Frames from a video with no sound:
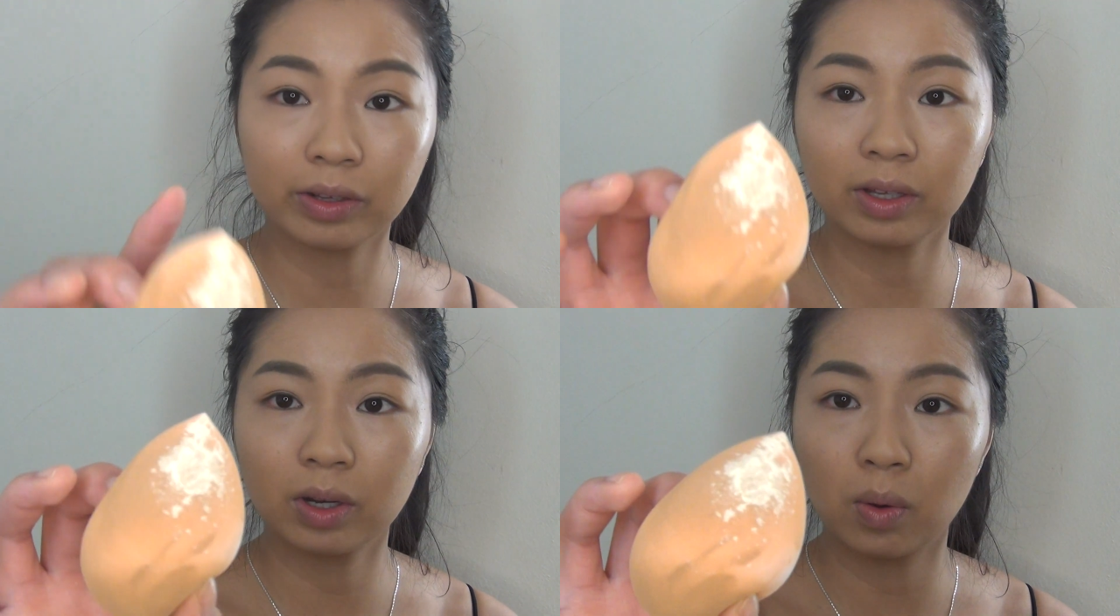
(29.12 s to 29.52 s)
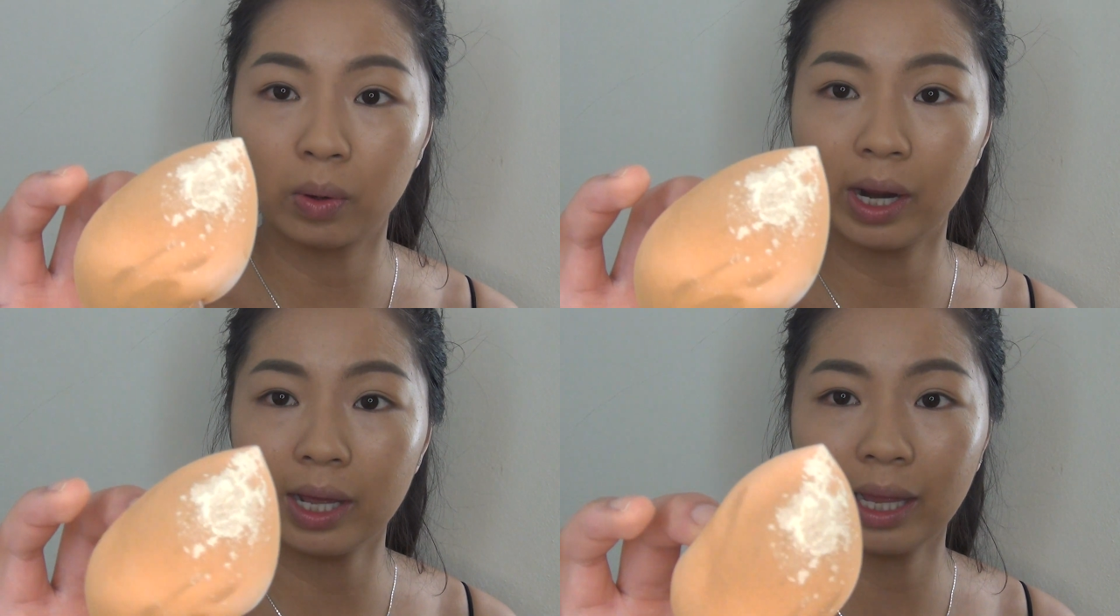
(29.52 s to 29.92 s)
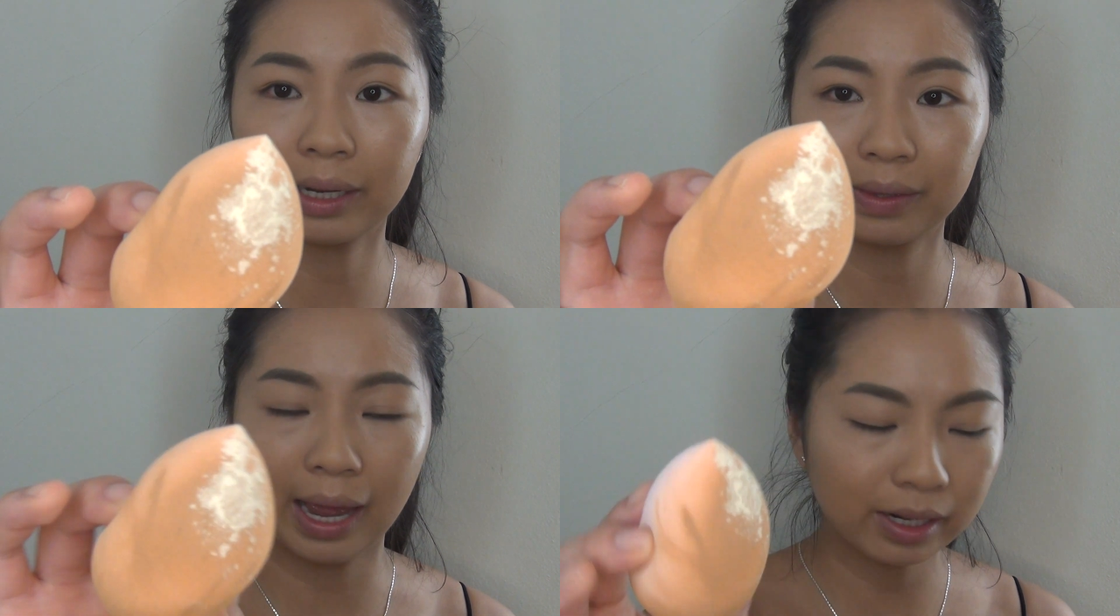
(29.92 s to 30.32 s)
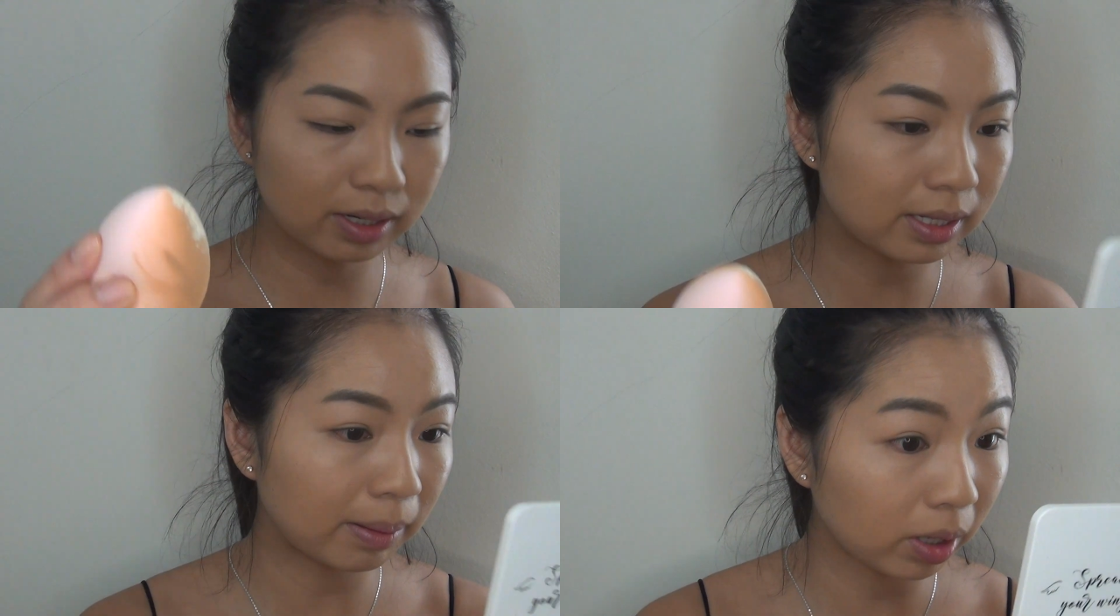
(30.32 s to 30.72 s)
on the corner like that,
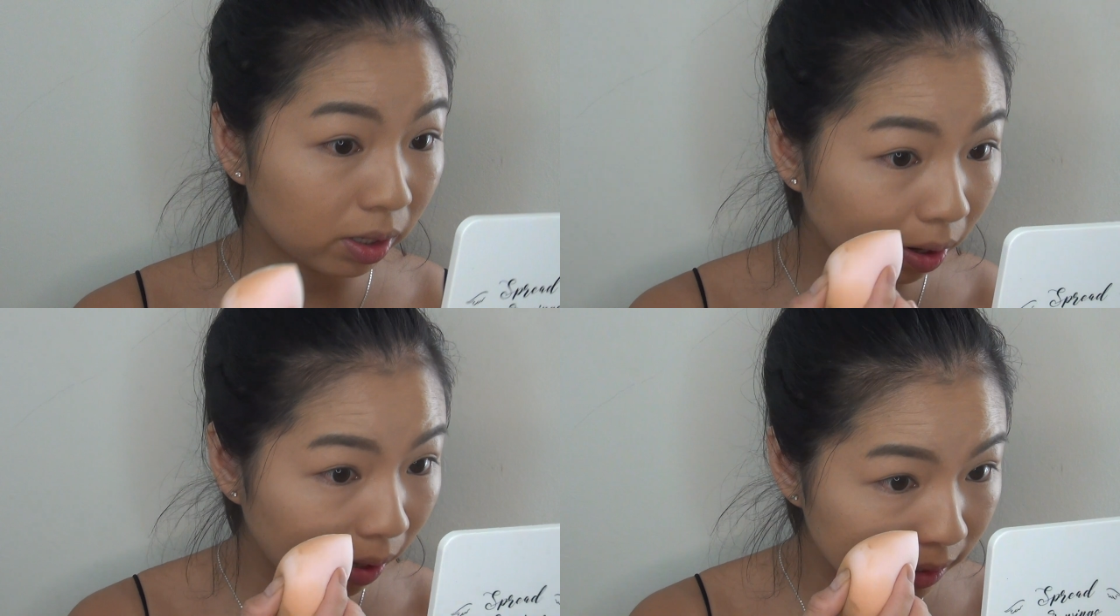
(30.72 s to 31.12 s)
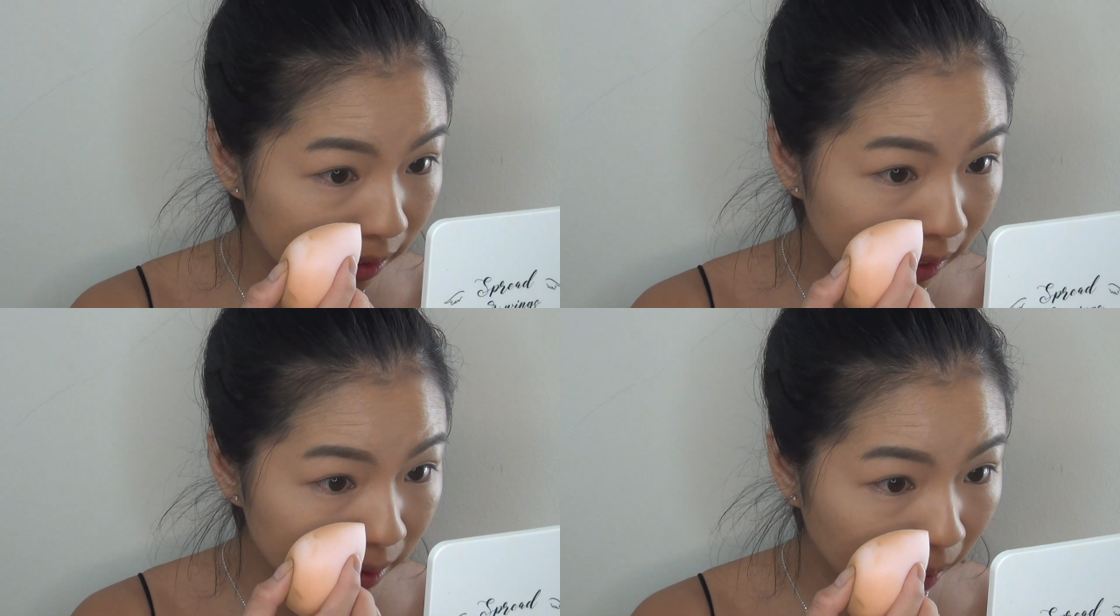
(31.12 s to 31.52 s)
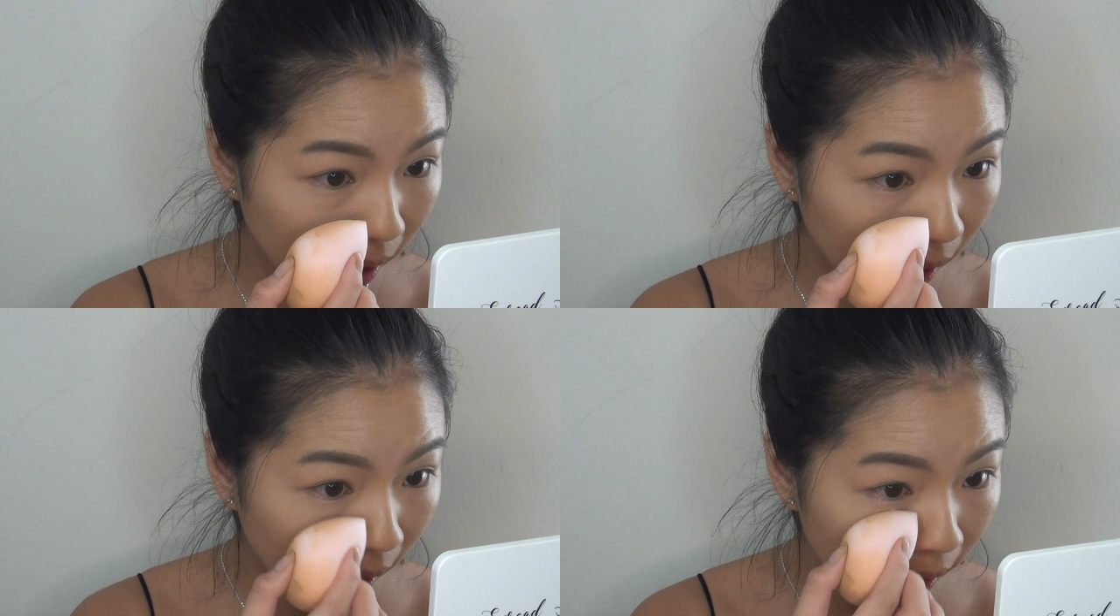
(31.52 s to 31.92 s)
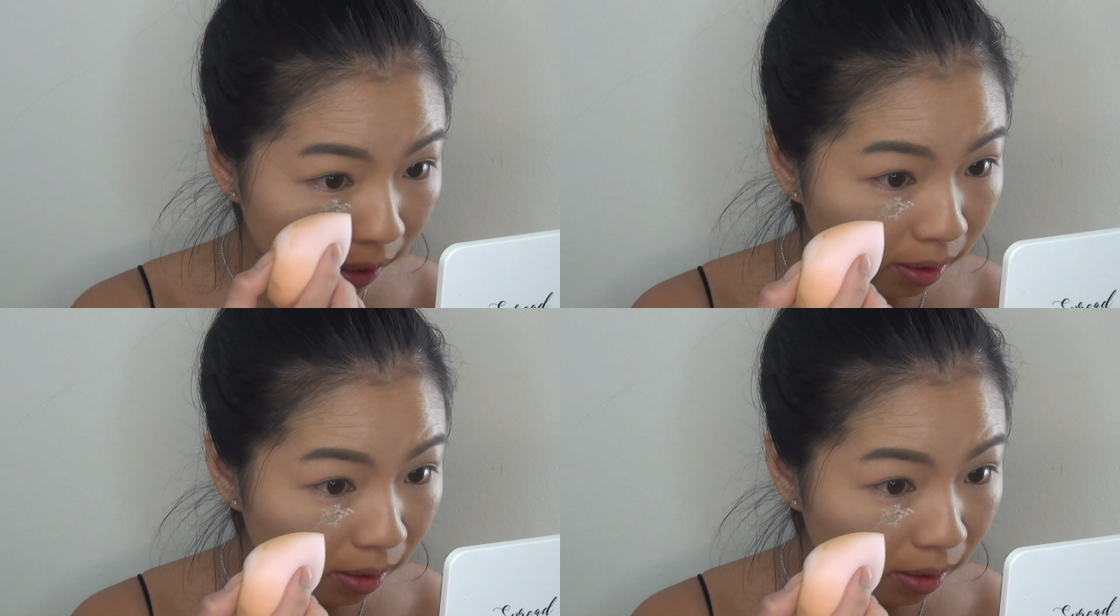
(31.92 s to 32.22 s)
because I'm gonna go underneath my eye.